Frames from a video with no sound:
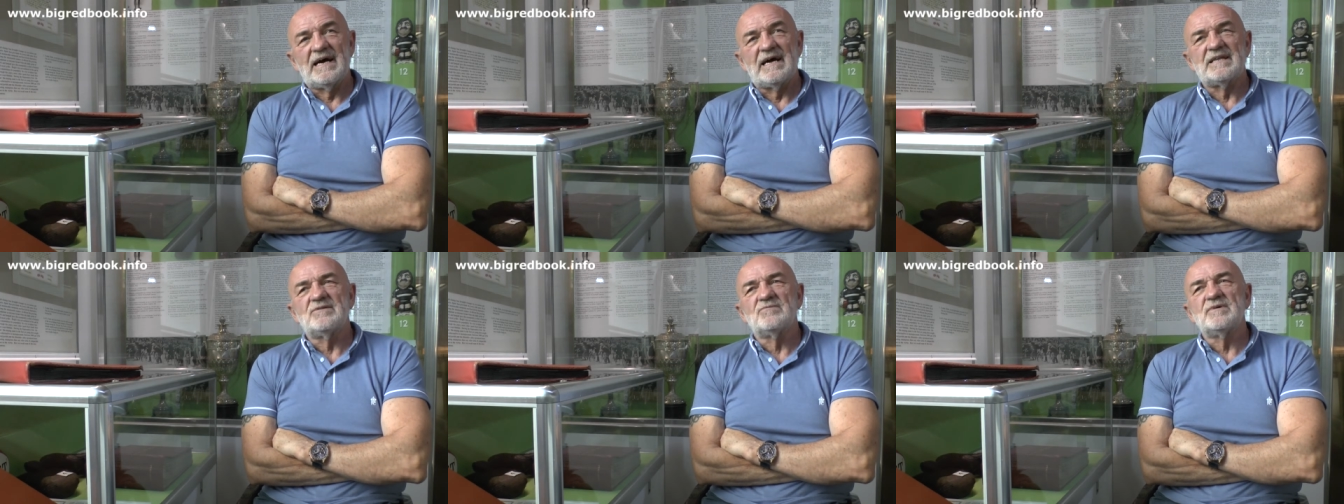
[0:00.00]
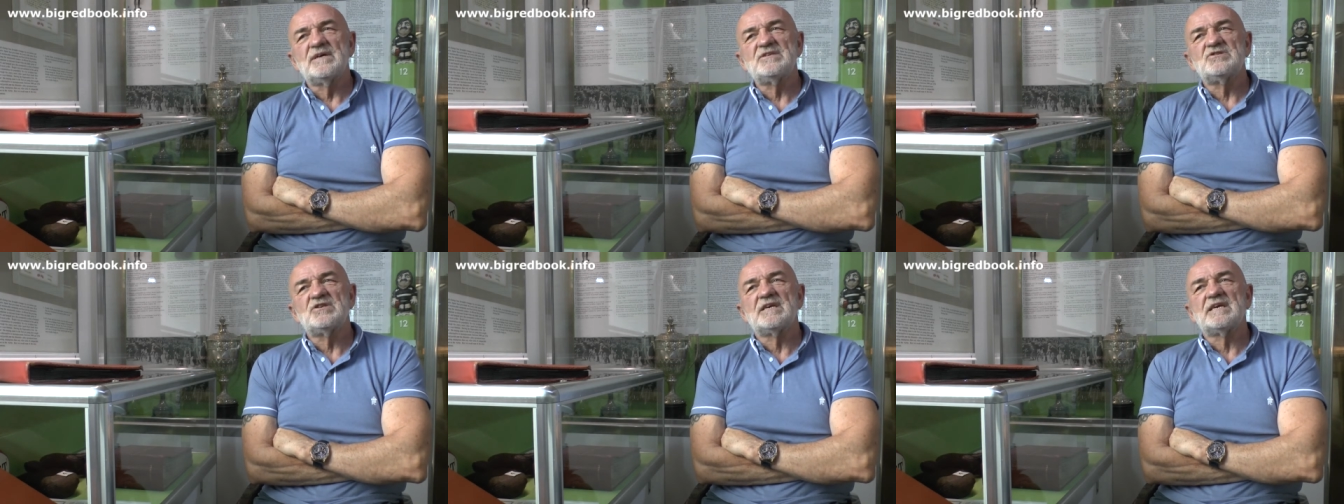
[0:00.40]
And the
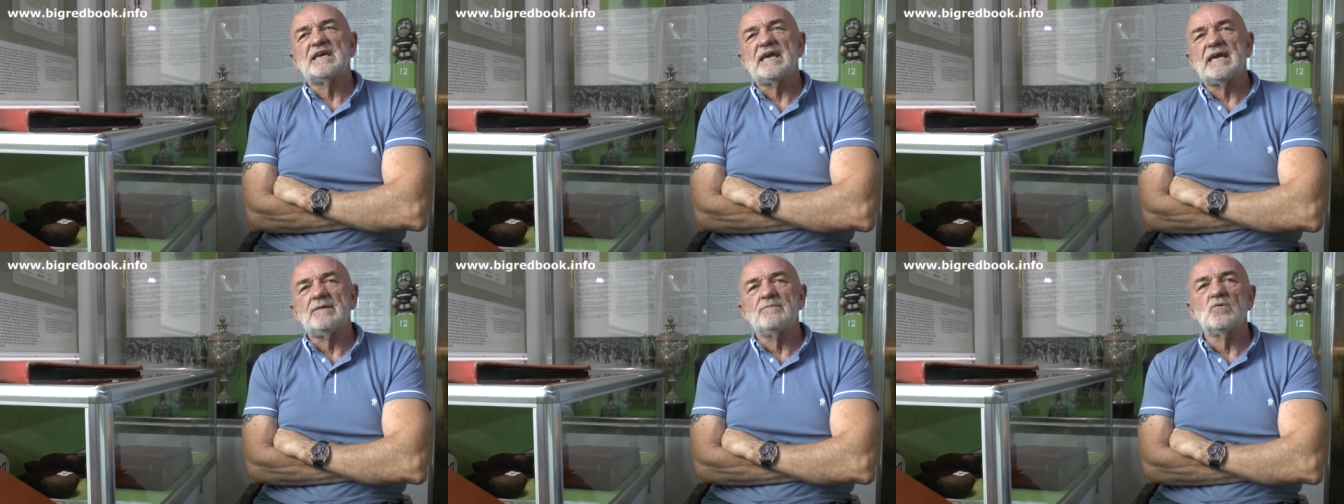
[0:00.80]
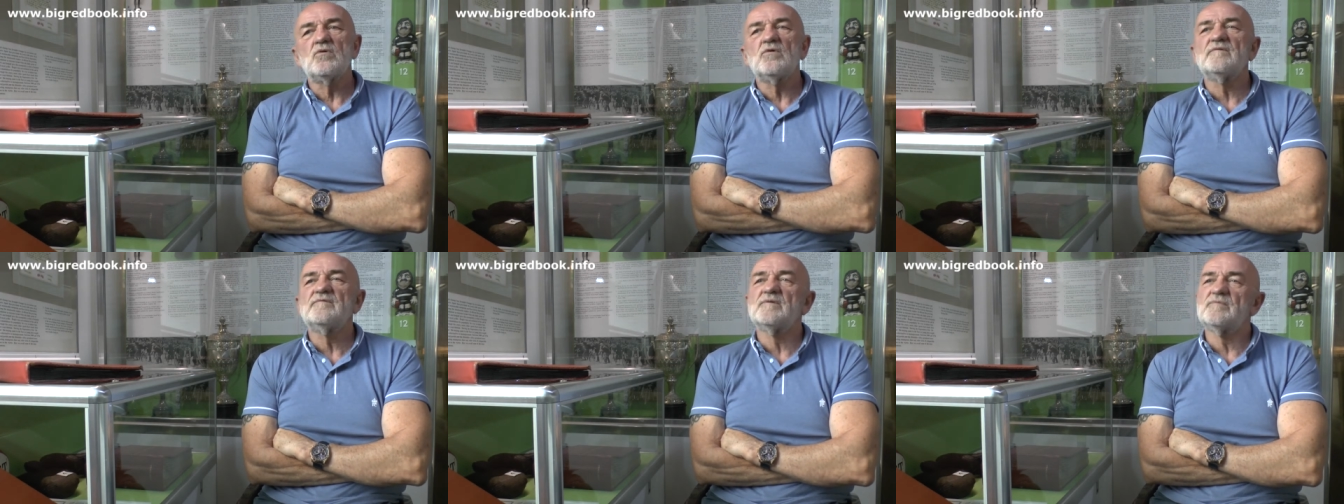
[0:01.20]
way she came
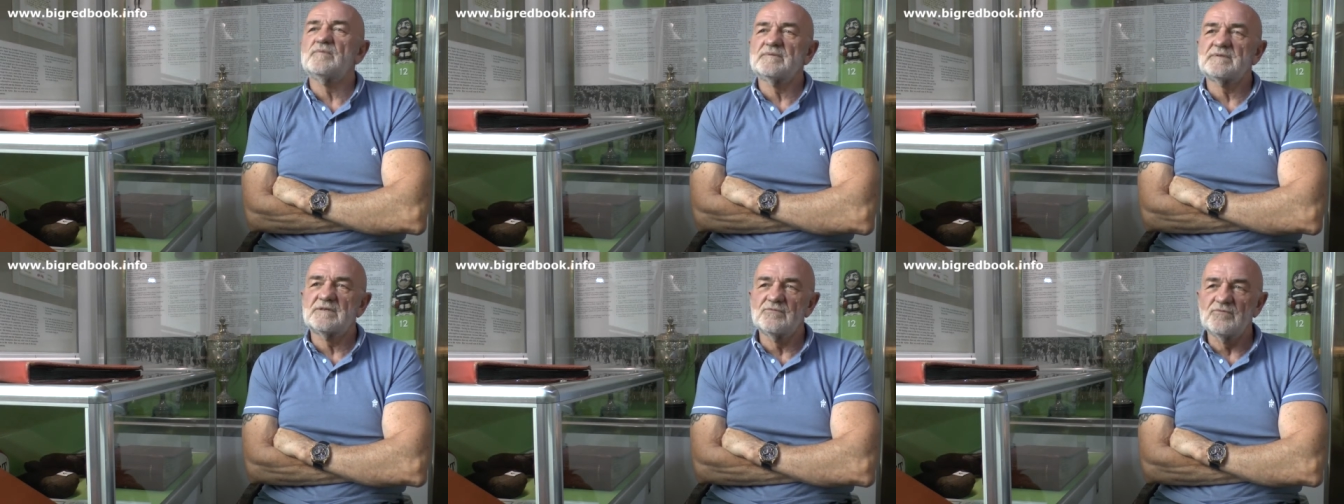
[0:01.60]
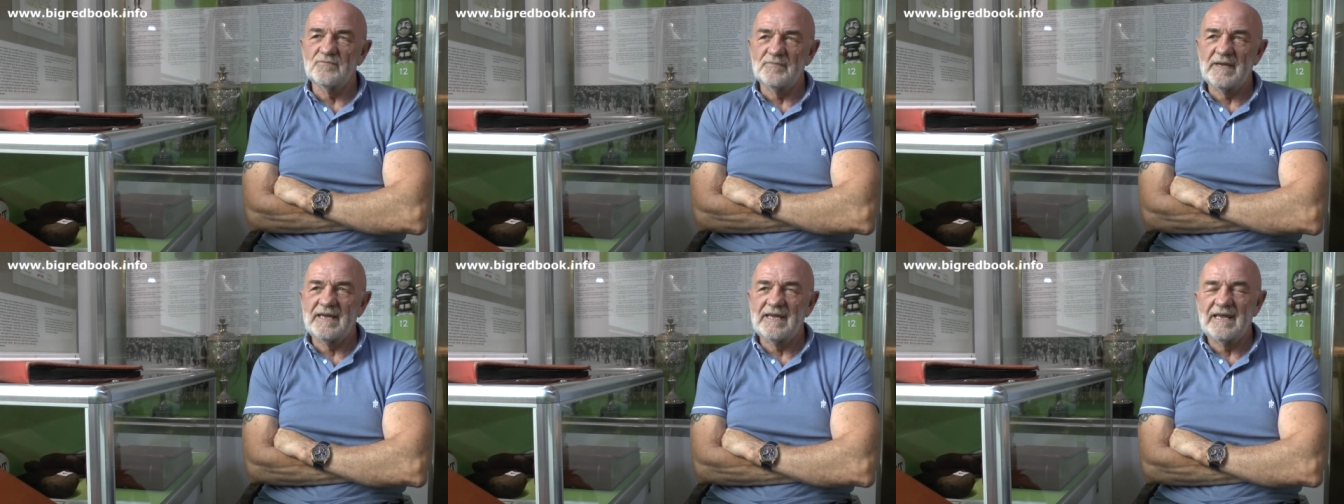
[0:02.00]
over to
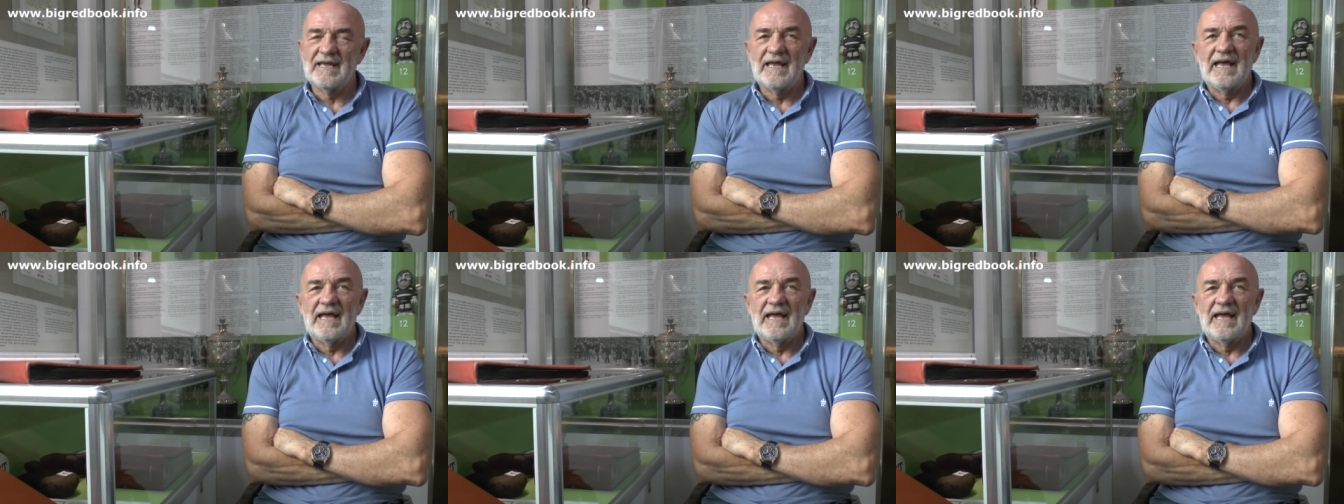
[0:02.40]
me,